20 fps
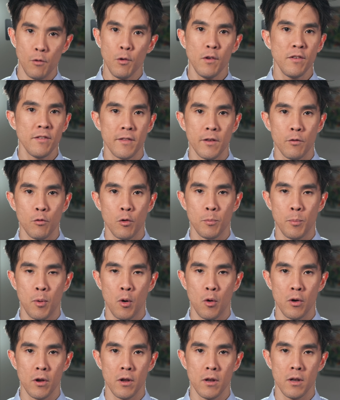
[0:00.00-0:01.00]
I recently
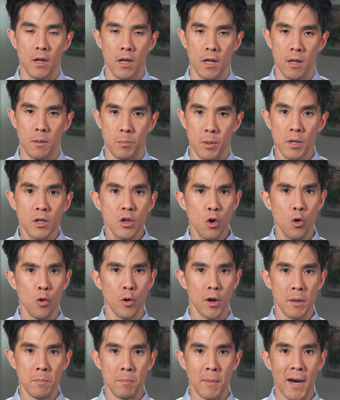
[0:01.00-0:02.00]
reported a
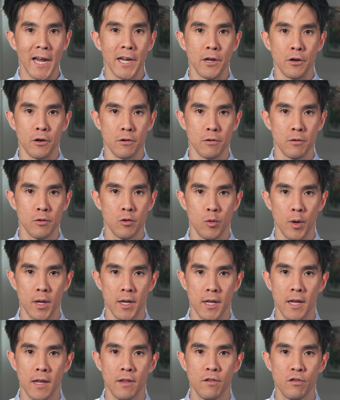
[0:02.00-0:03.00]
Bitcoin miner who had
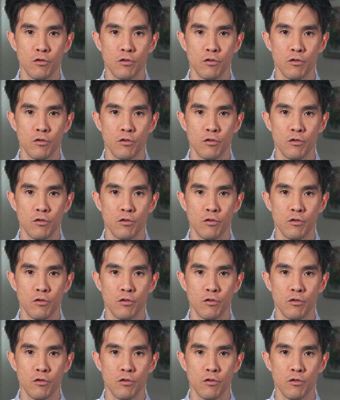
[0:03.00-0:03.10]
heat